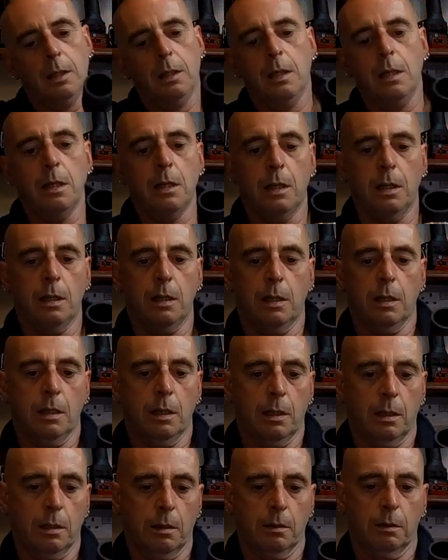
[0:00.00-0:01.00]

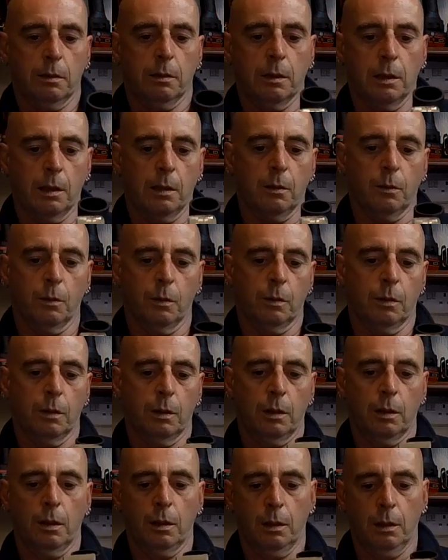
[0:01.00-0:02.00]
Now,
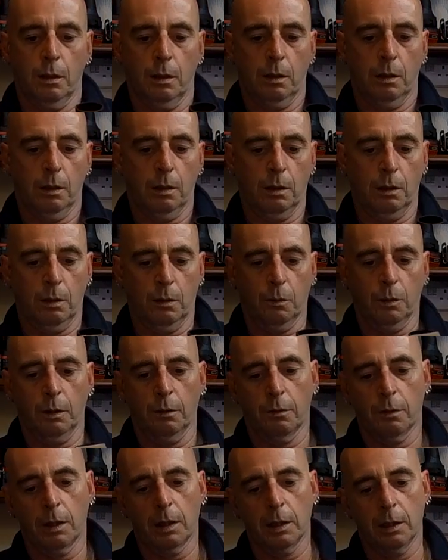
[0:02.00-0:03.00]
are we
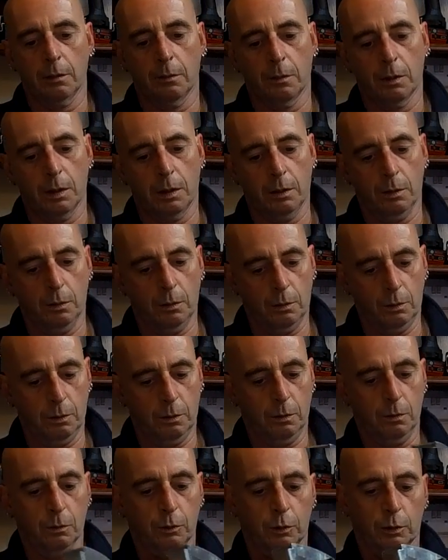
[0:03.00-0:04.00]
right round?
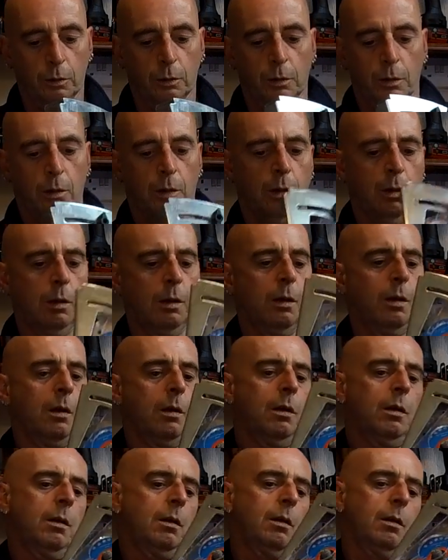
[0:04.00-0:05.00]

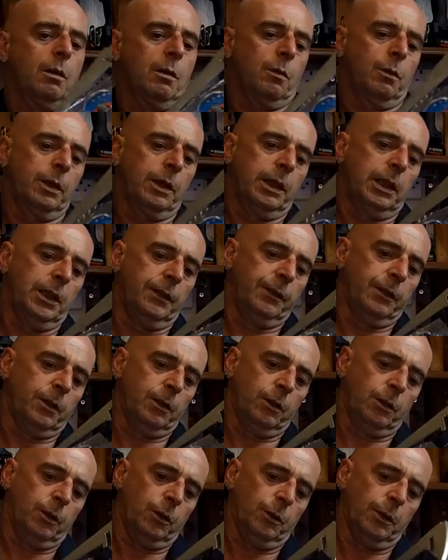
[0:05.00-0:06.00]
Are we even
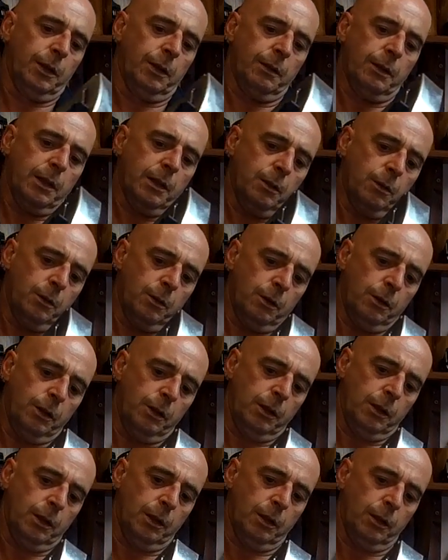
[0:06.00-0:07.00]
all the way round?
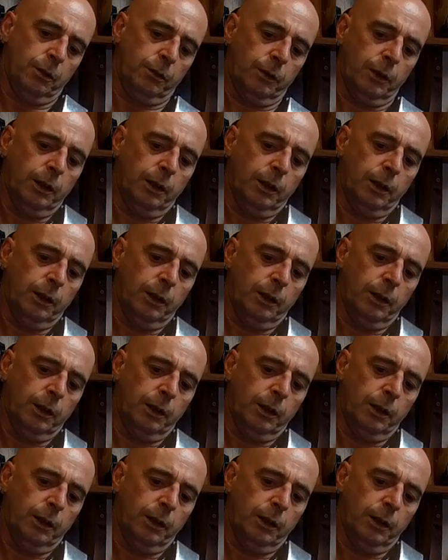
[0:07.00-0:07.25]
Yes,